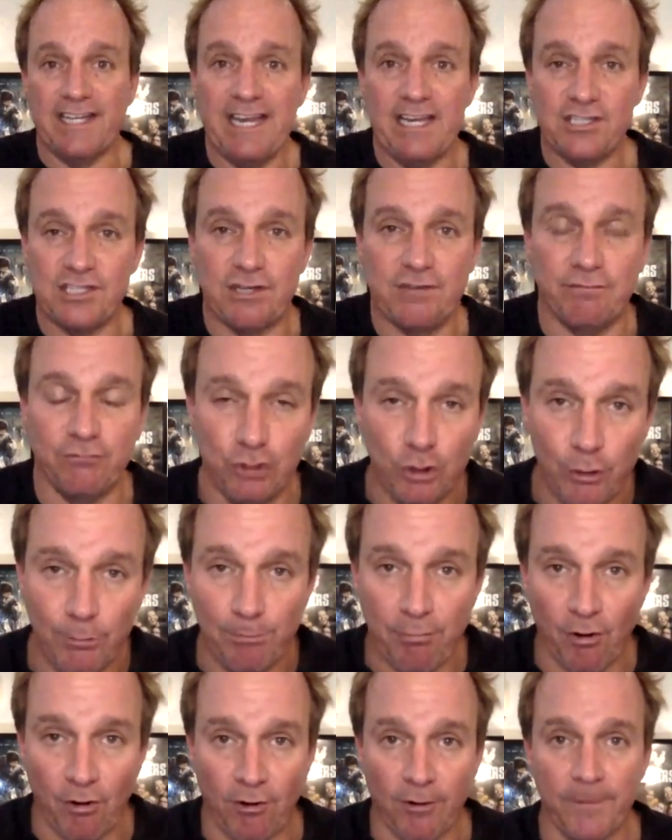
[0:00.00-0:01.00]
In the case
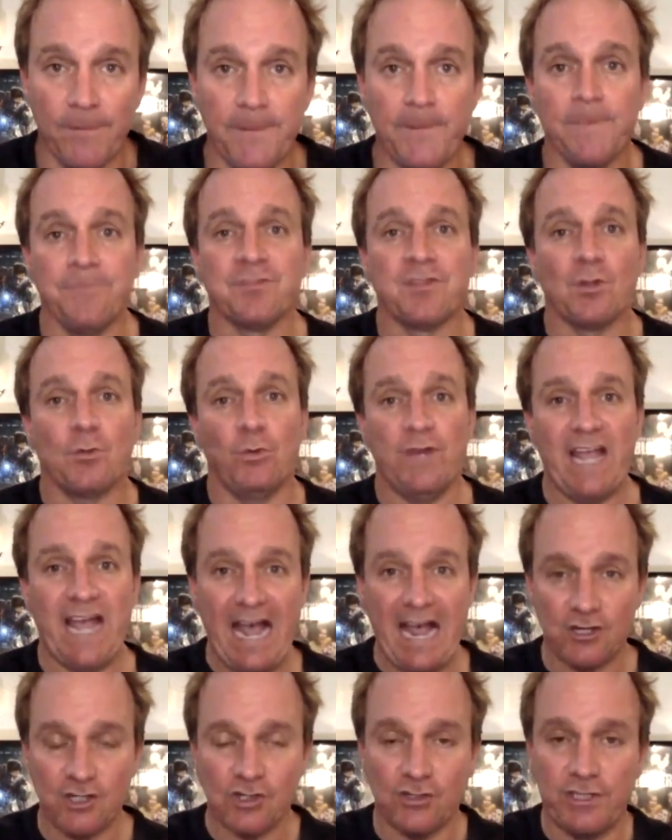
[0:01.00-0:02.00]
of Looper,
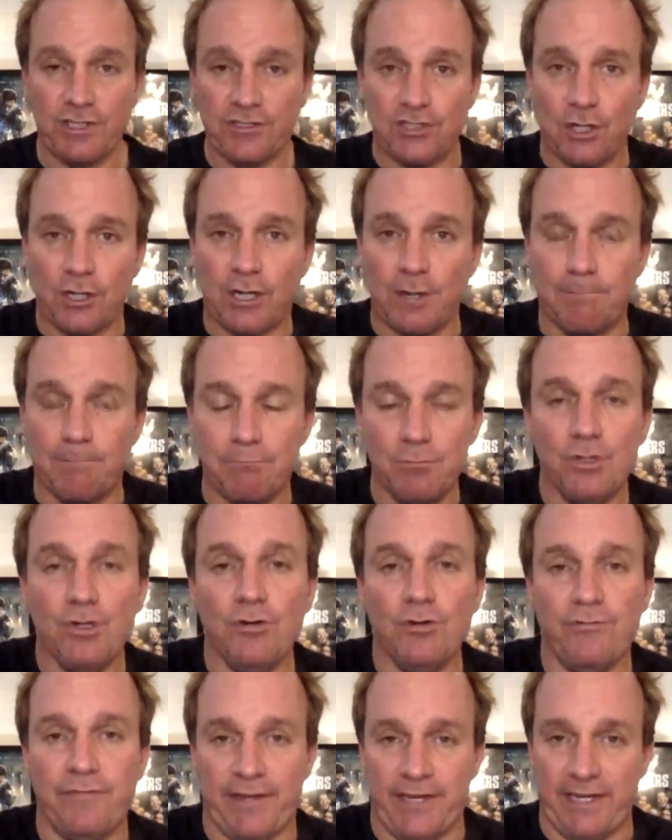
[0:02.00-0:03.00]
we actually took a
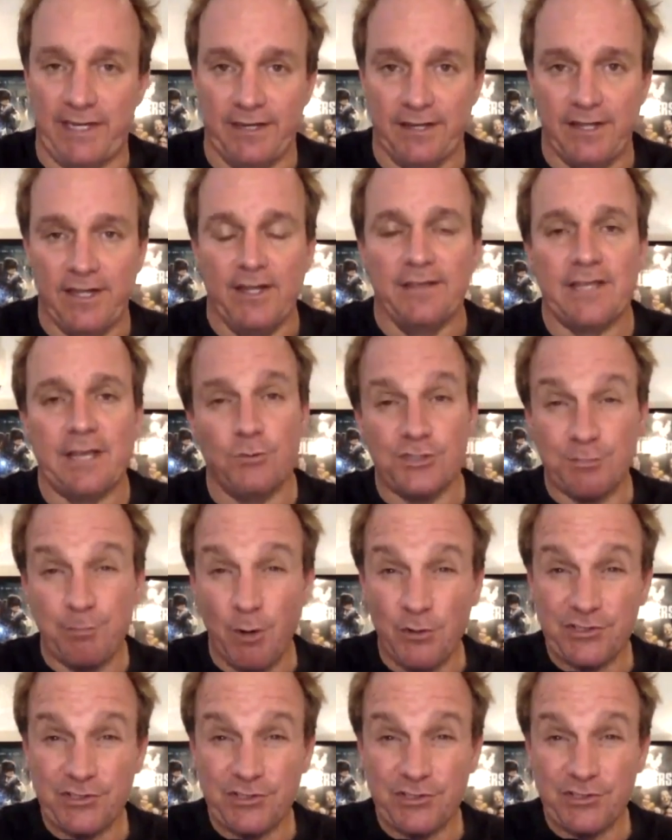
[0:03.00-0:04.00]
movie that was
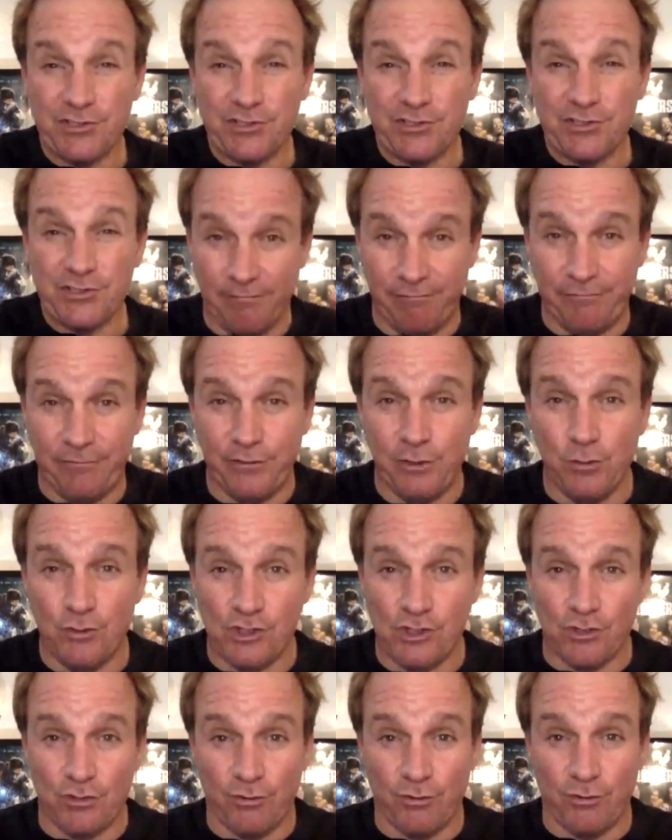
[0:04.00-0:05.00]
supposed to take place in the
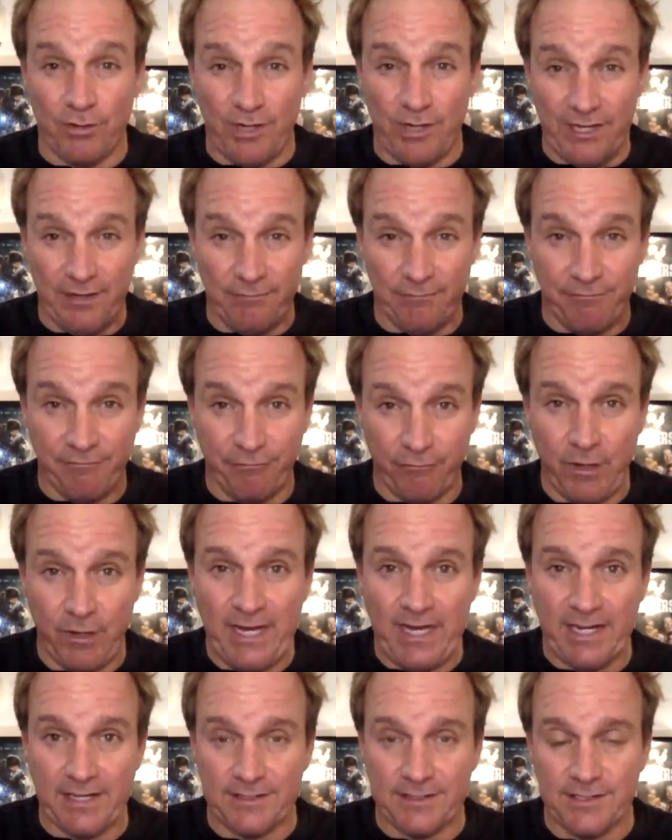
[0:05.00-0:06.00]
future in
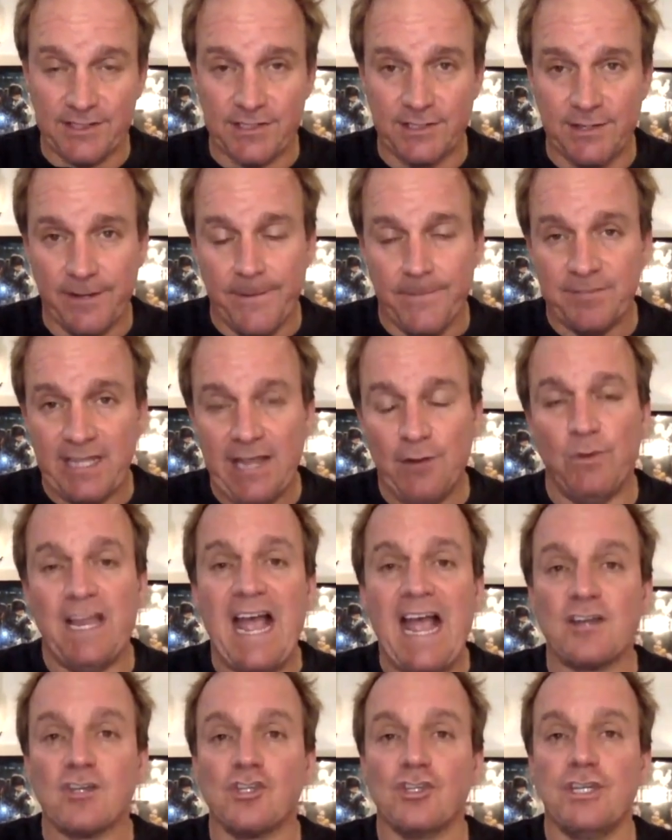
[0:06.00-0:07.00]
France, and we
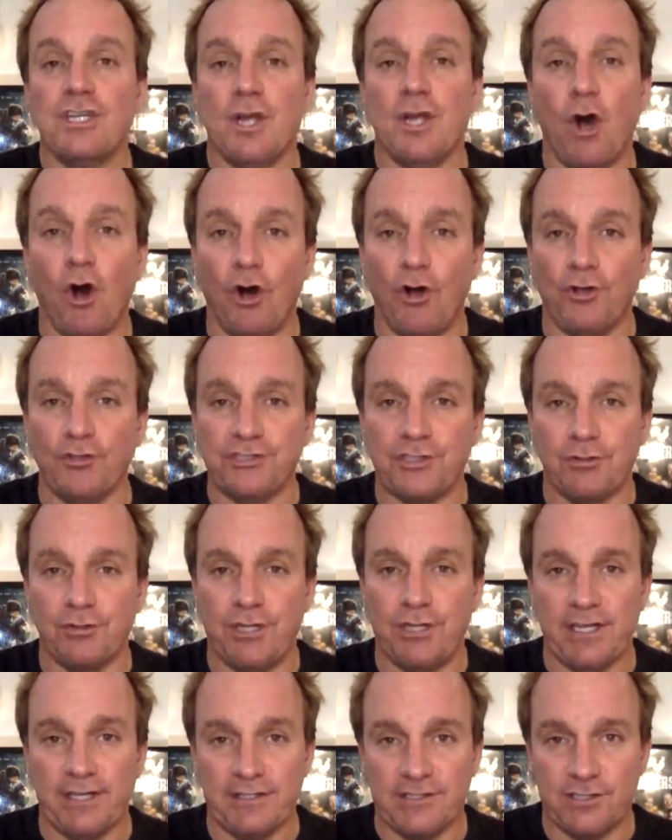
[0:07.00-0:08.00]
actually altered
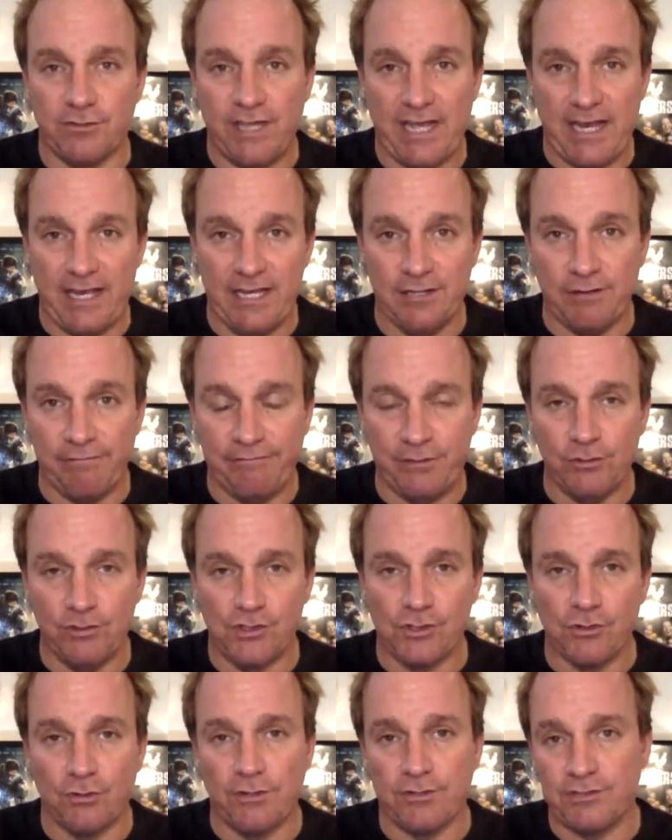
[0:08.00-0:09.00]
it so that in the
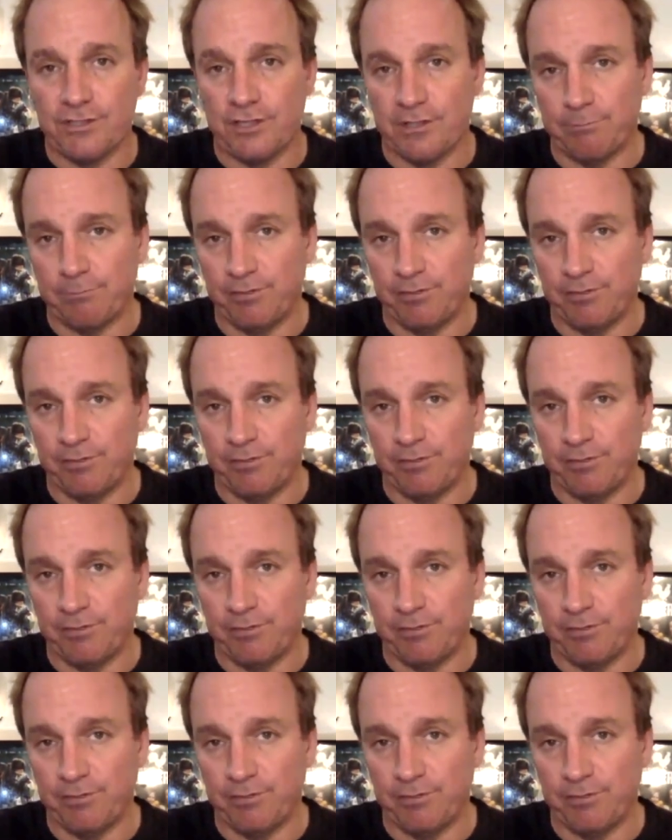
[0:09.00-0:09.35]
future it took